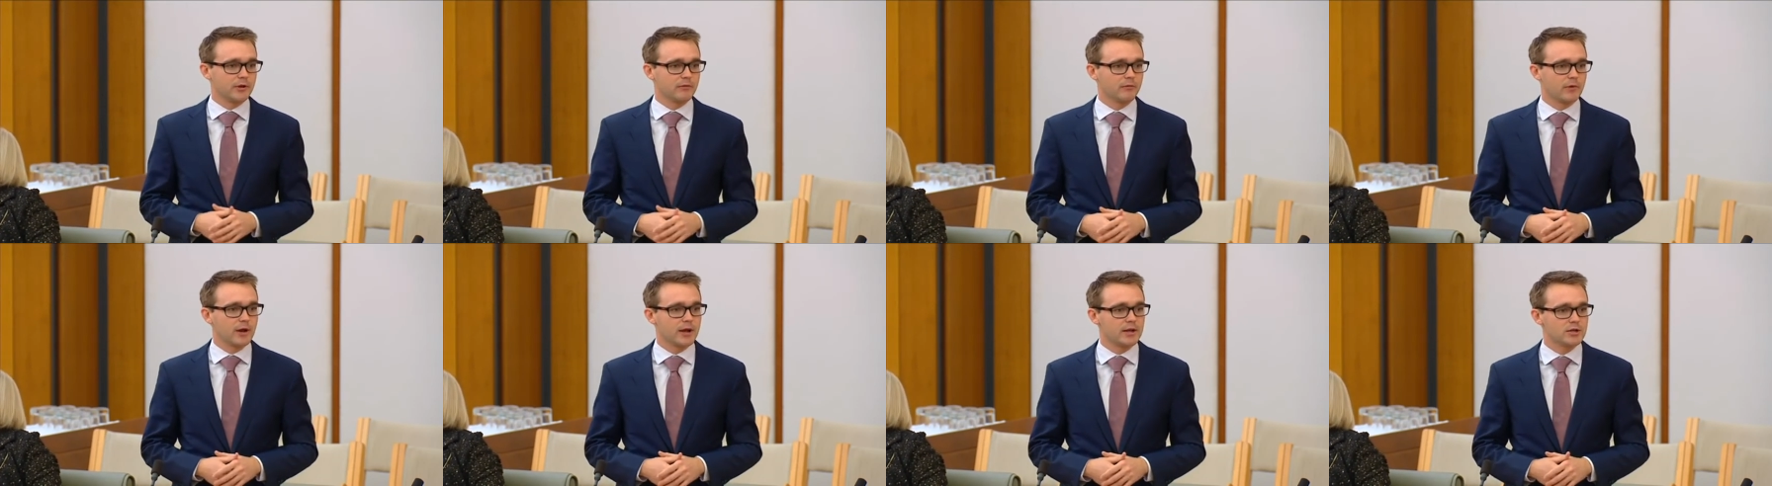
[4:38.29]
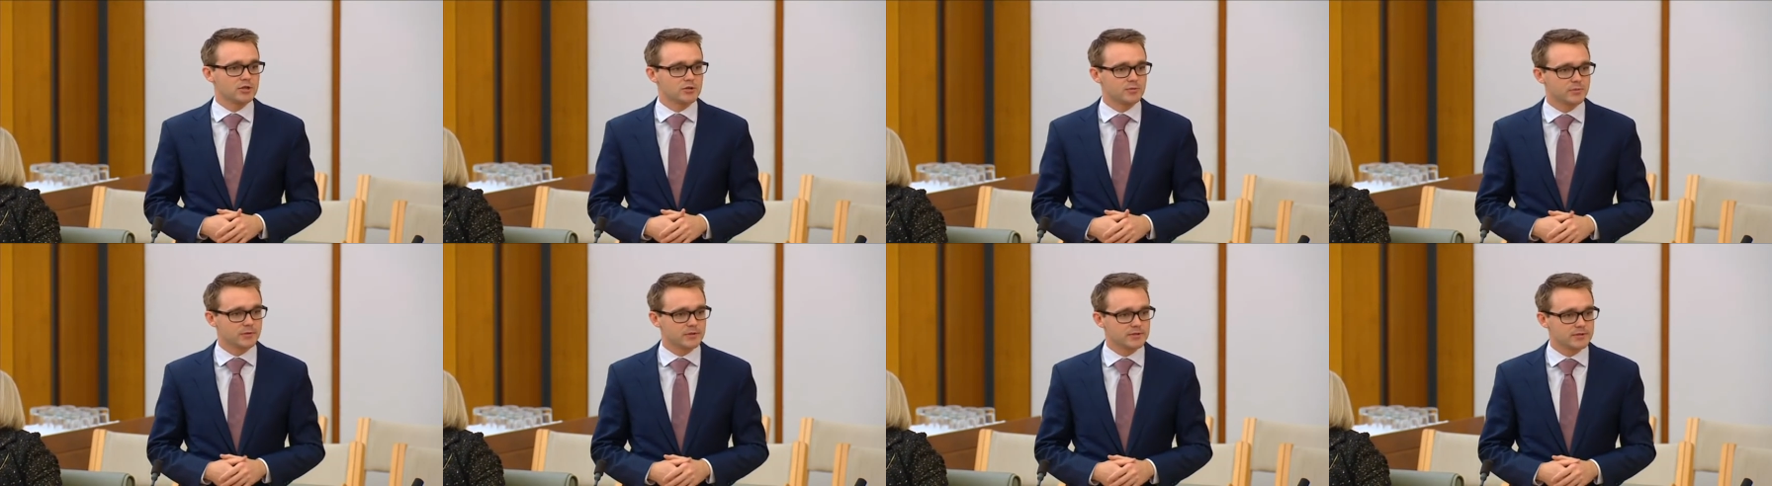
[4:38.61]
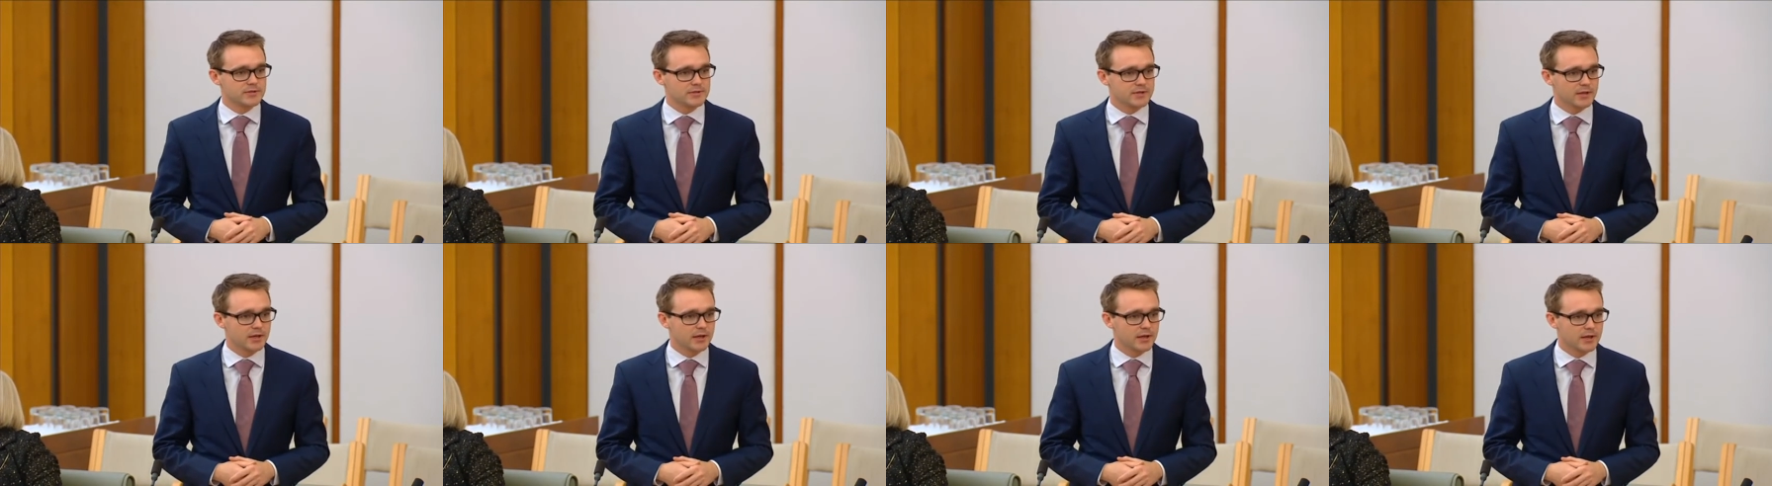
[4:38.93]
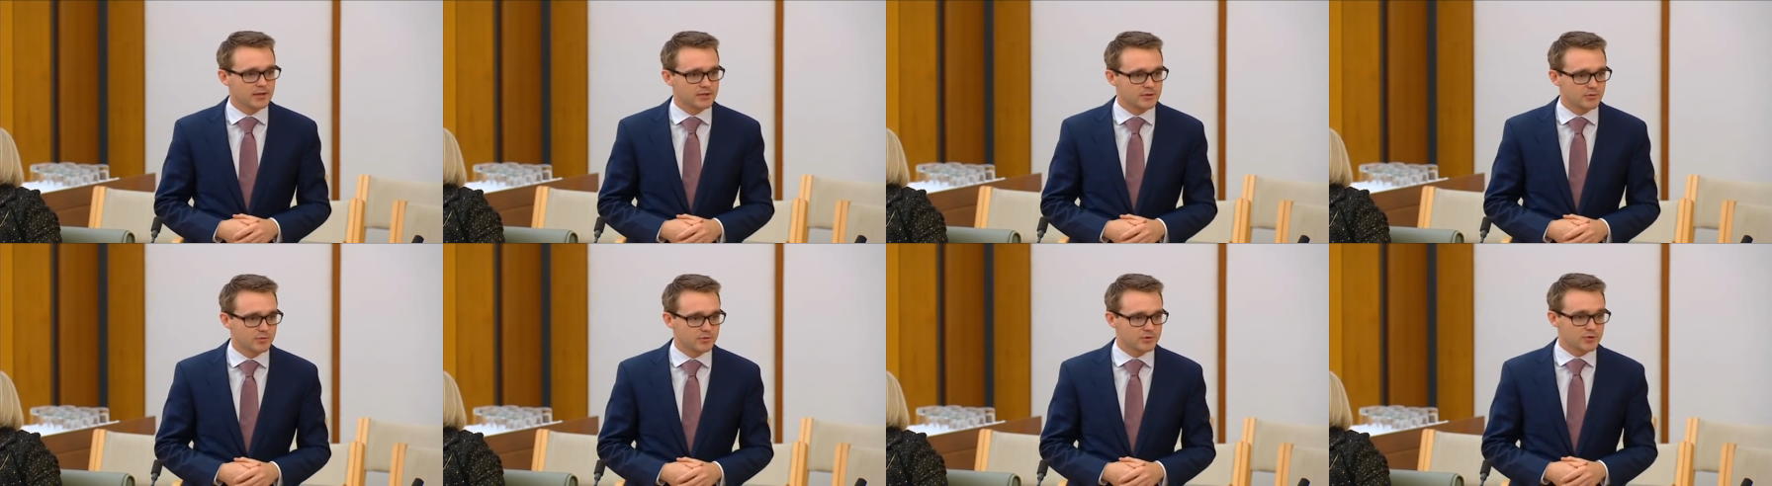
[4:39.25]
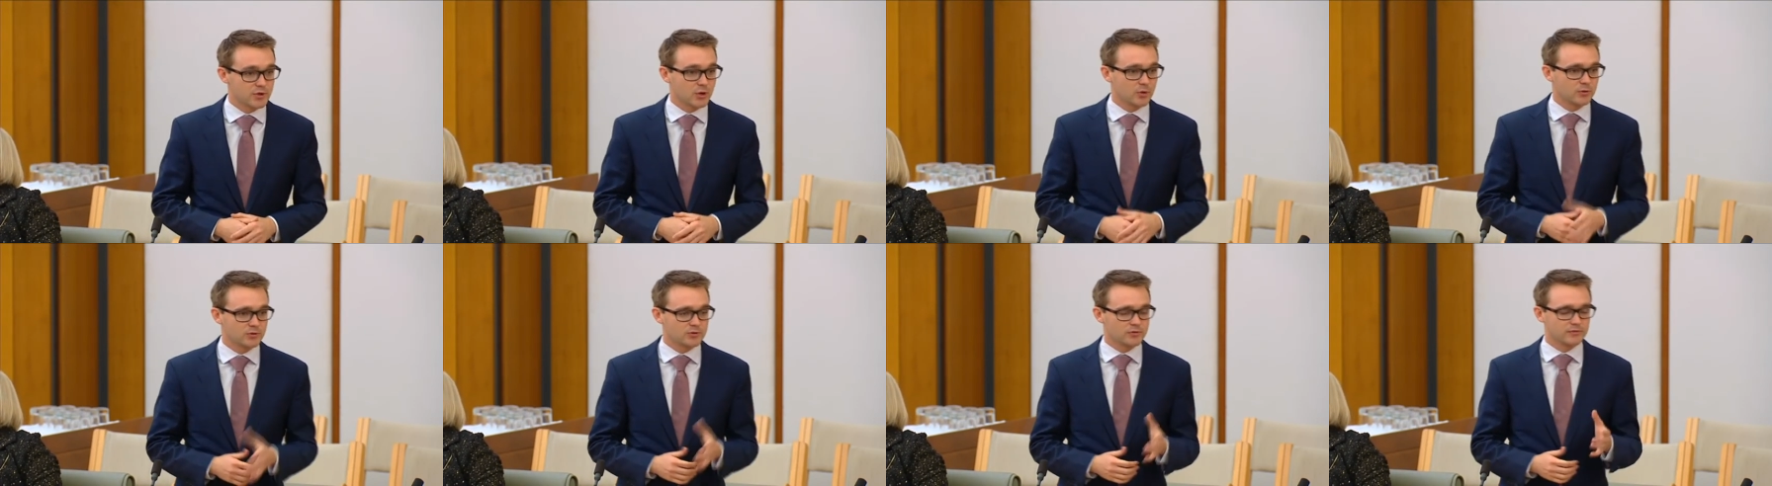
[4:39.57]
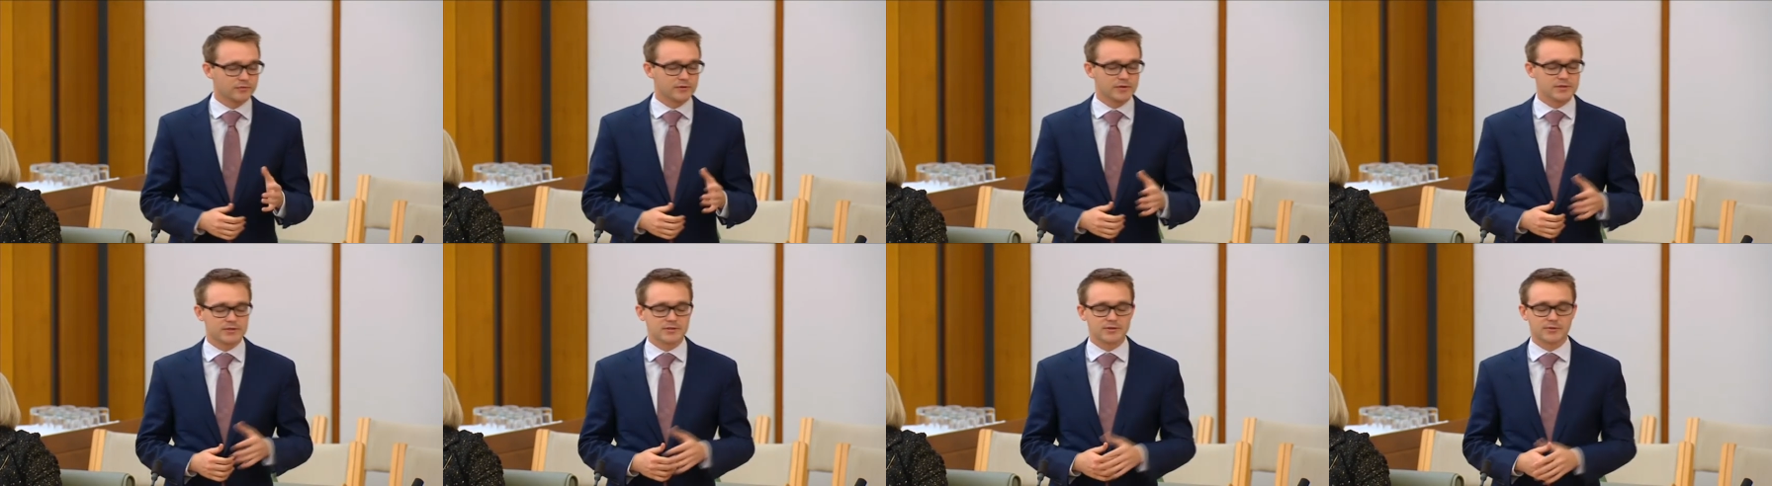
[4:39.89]
arrangements uh, as a result
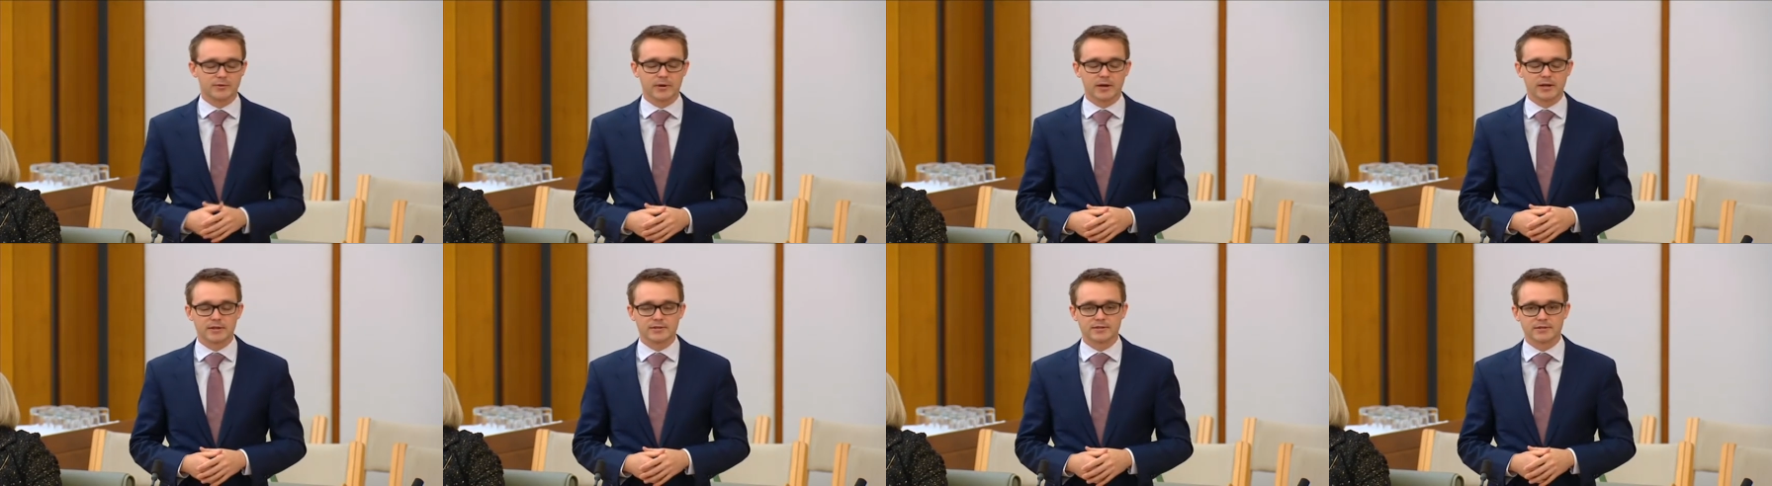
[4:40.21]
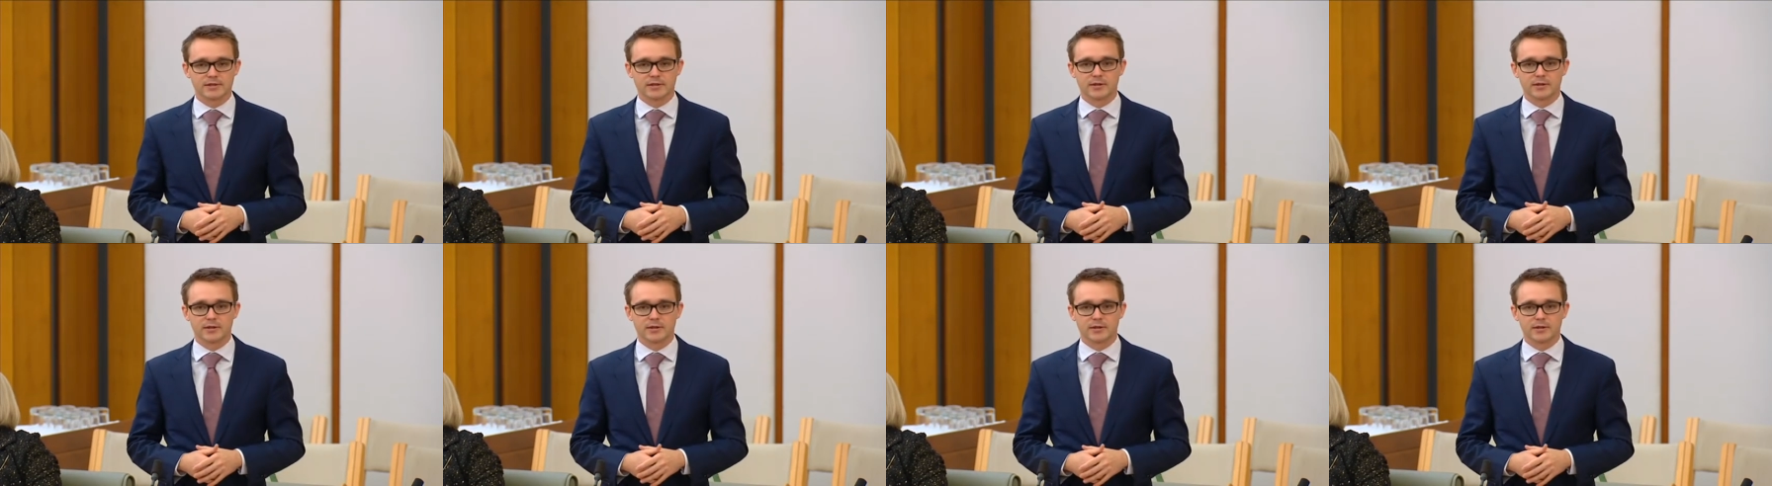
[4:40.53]
of this threat.